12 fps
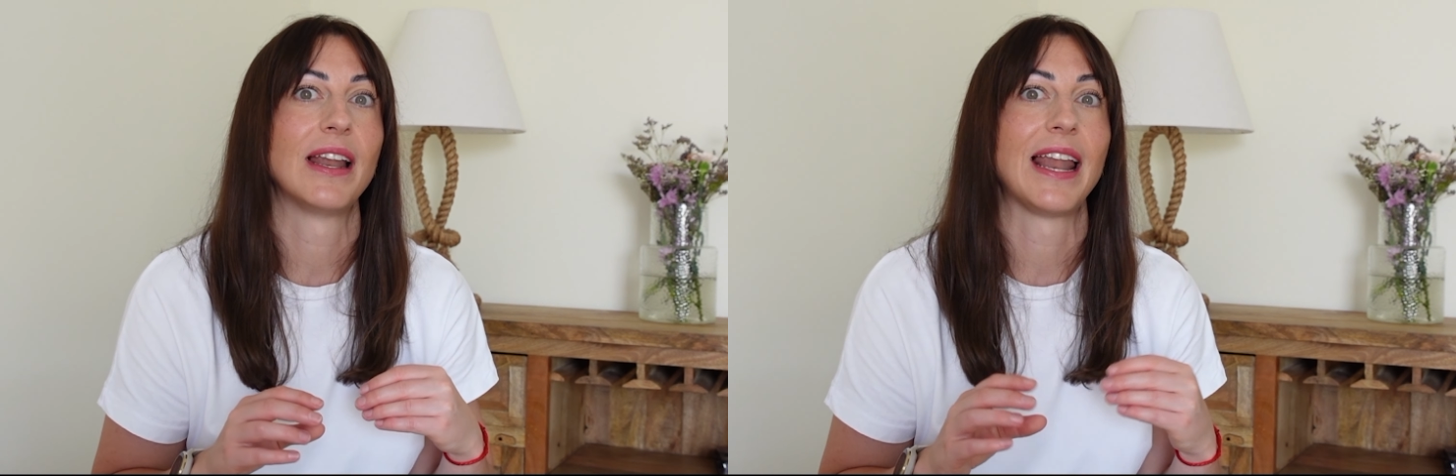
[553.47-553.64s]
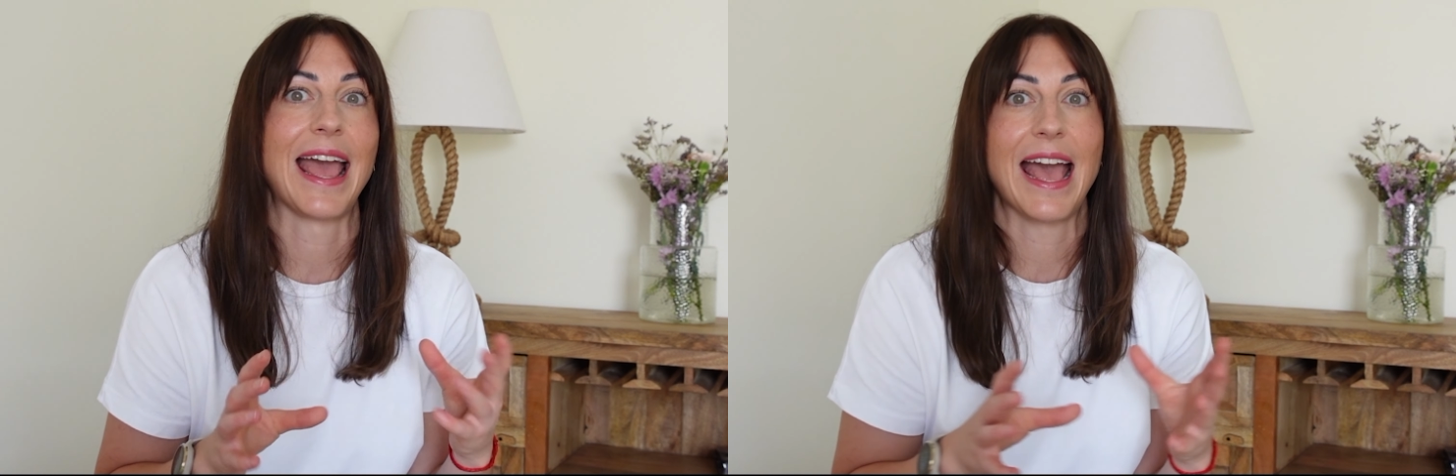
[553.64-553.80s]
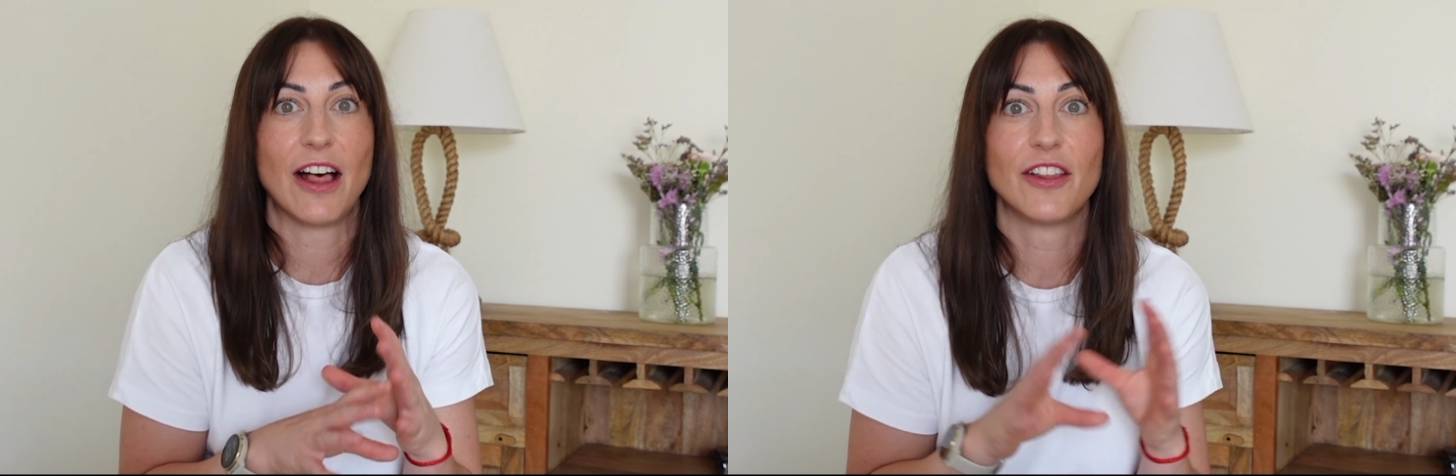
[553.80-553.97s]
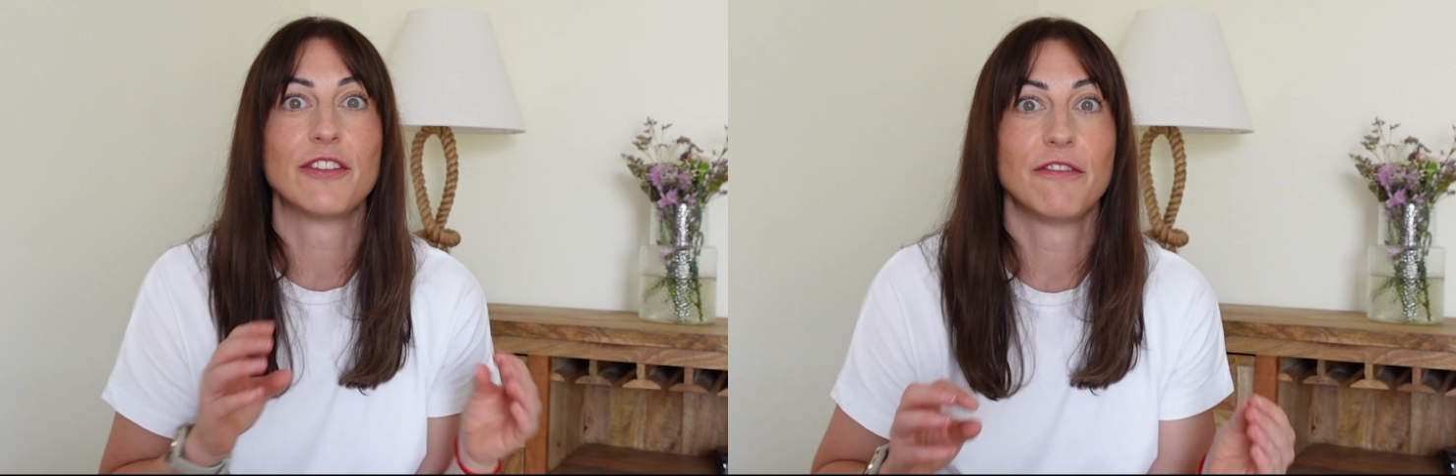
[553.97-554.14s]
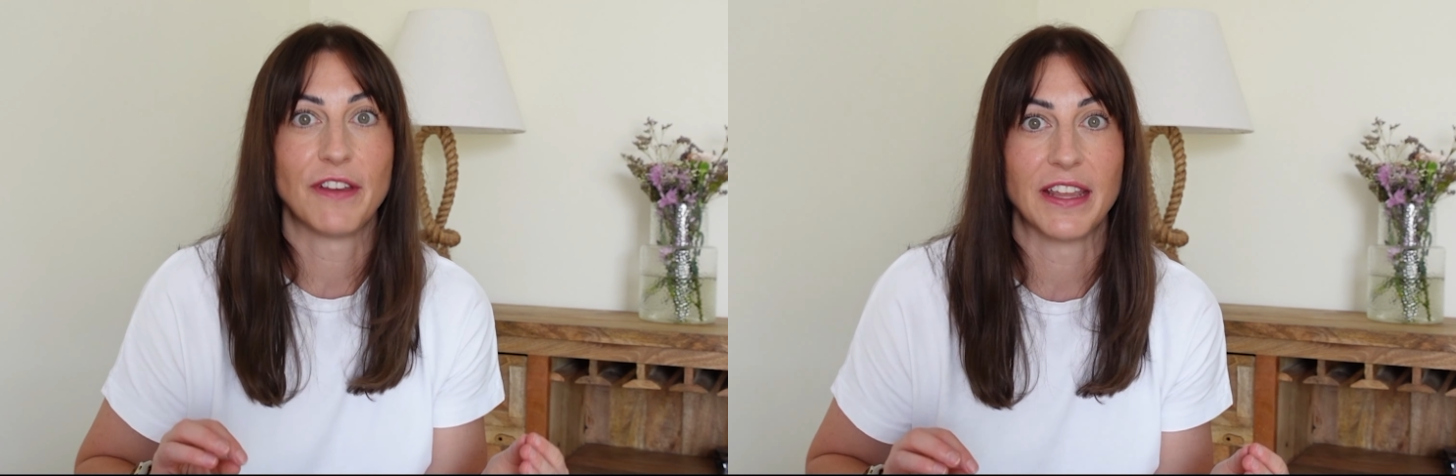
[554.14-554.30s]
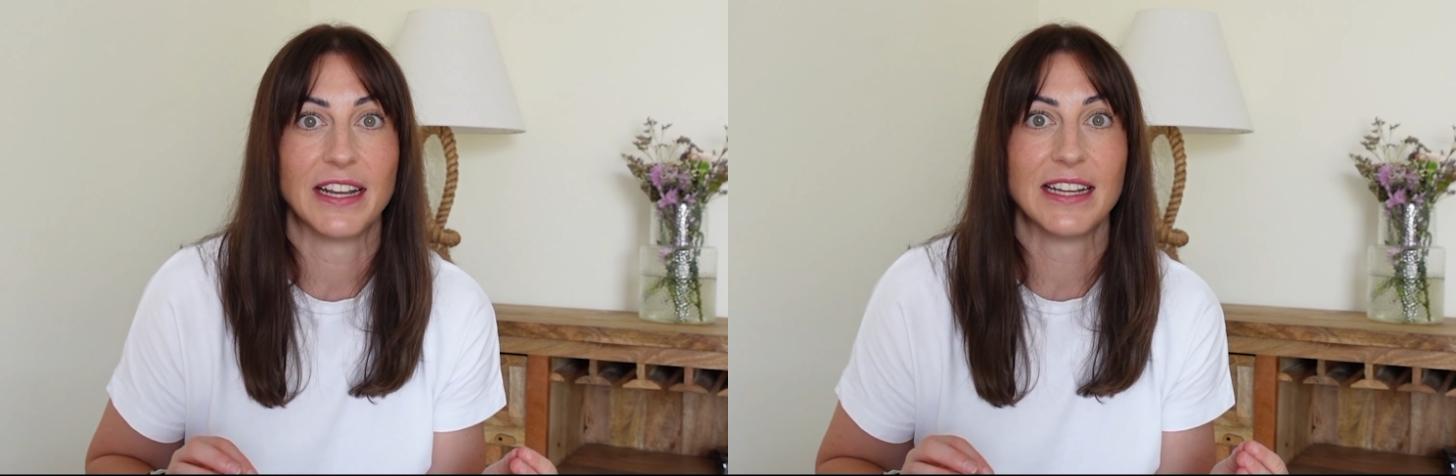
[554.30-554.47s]
like health and
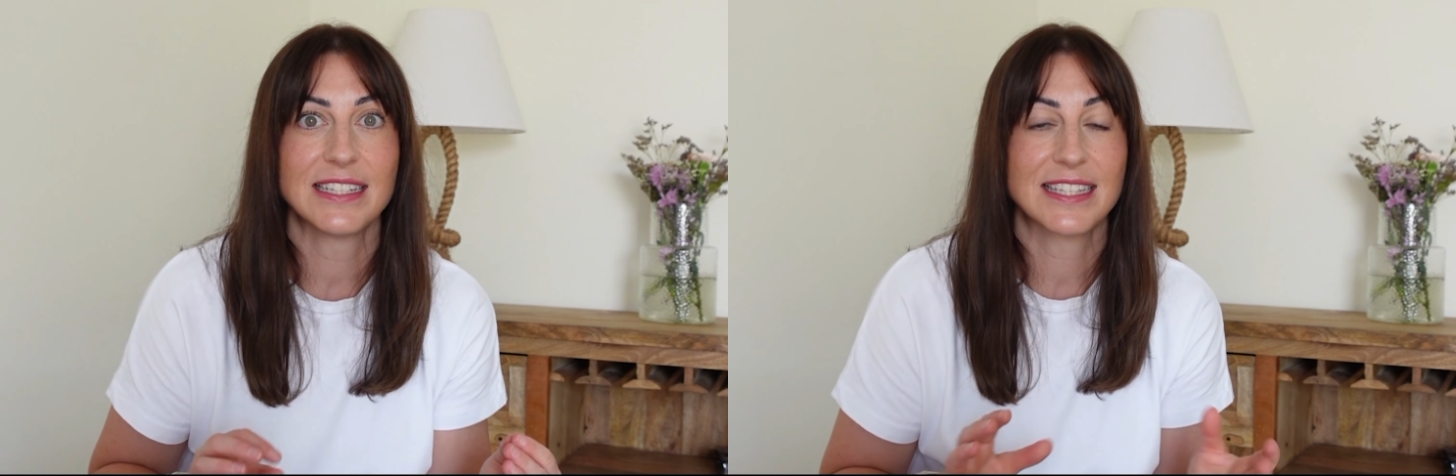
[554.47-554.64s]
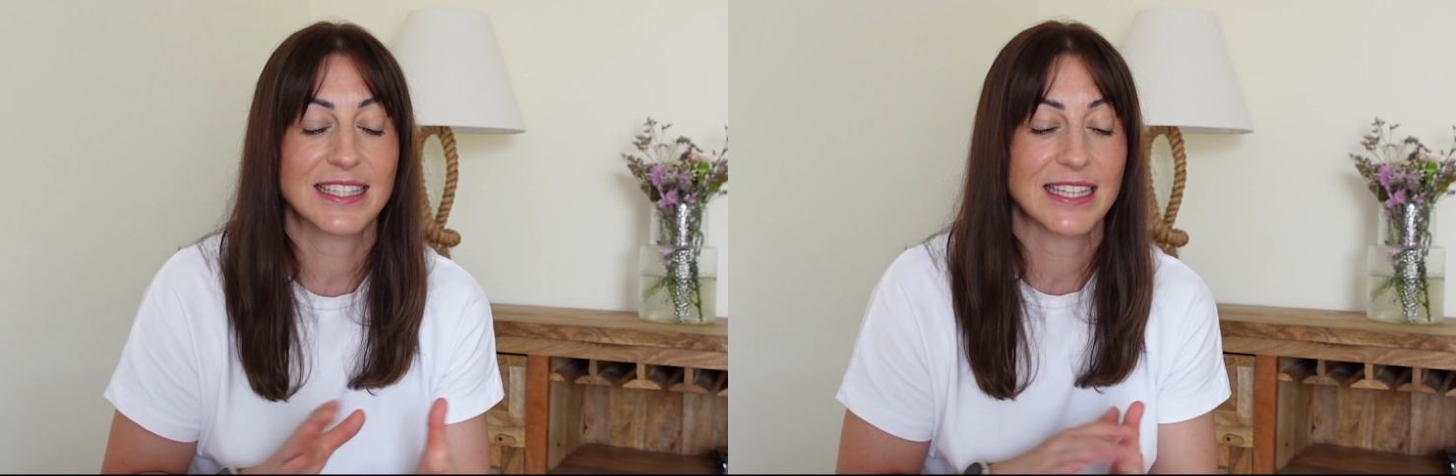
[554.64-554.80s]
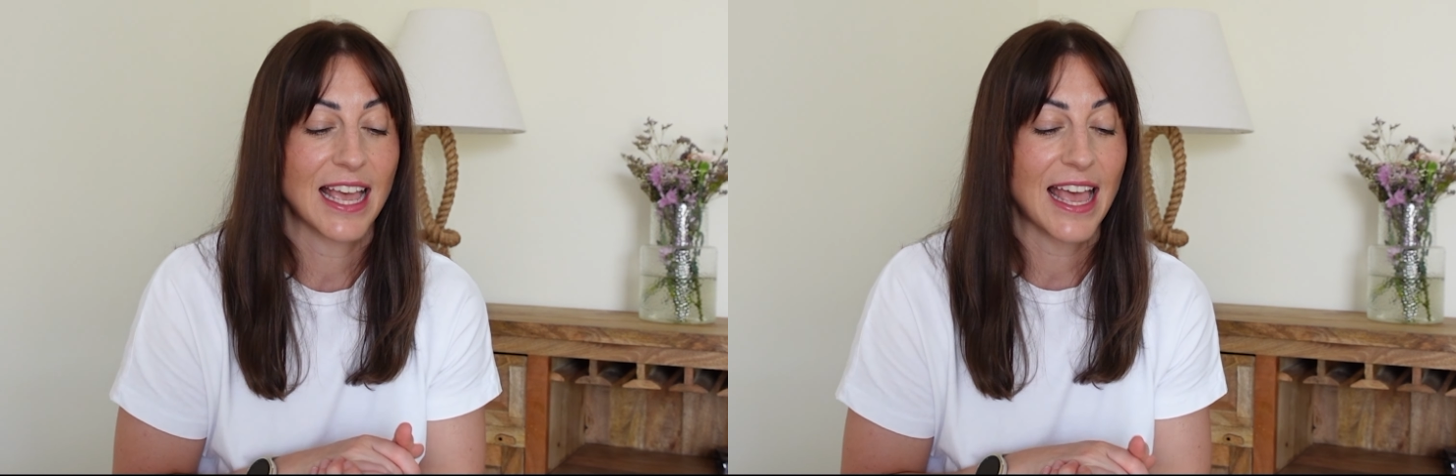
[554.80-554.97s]
fitness